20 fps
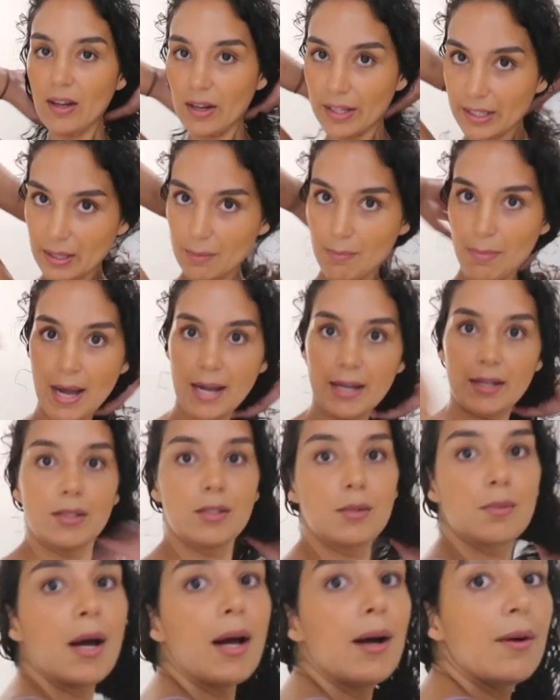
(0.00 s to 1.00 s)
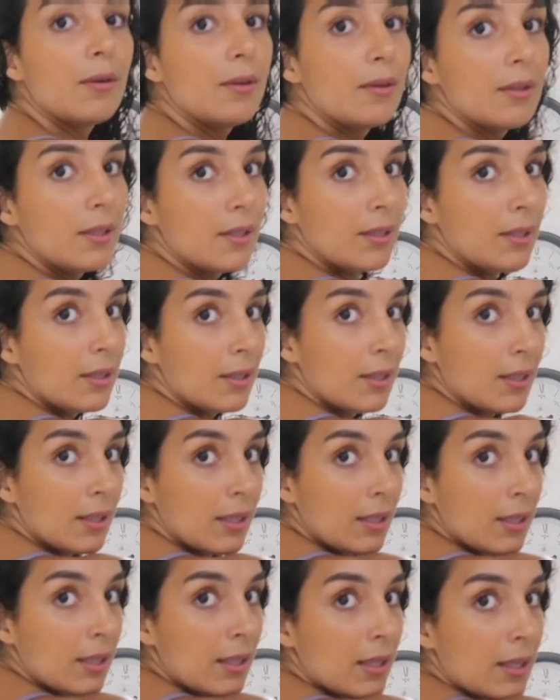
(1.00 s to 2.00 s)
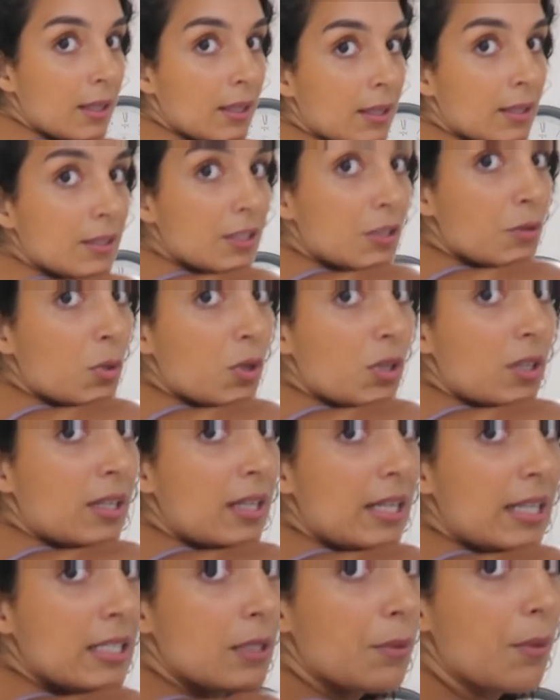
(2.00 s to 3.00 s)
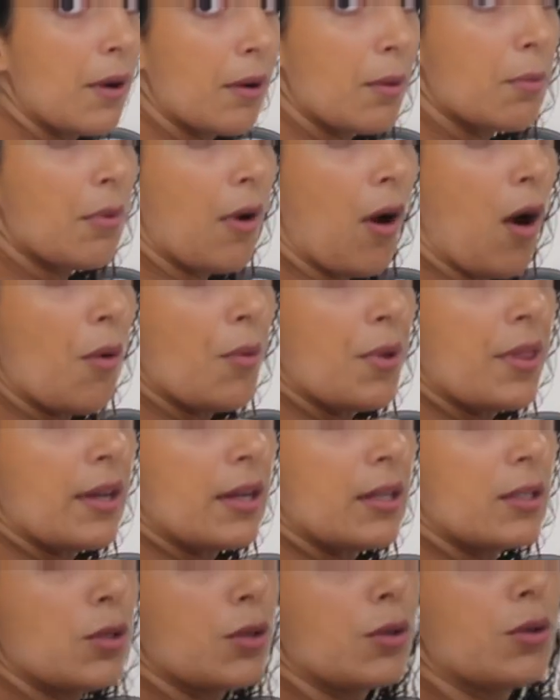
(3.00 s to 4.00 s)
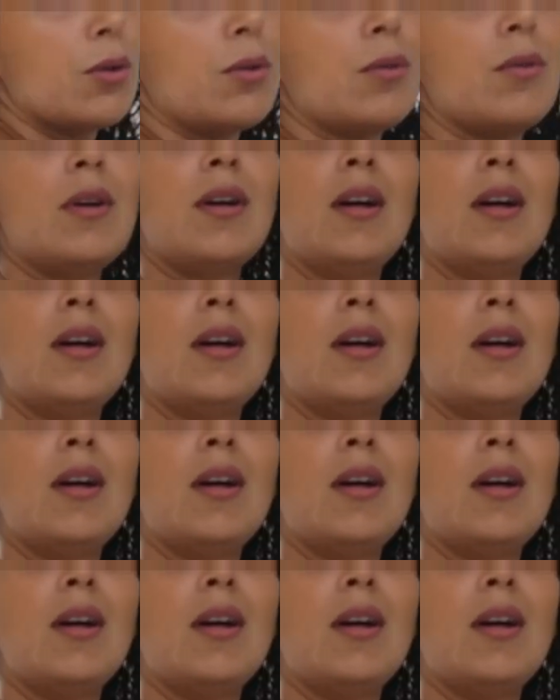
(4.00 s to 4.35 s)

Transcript: like the back as well. So you wouldn't need to wear a bra with it at all.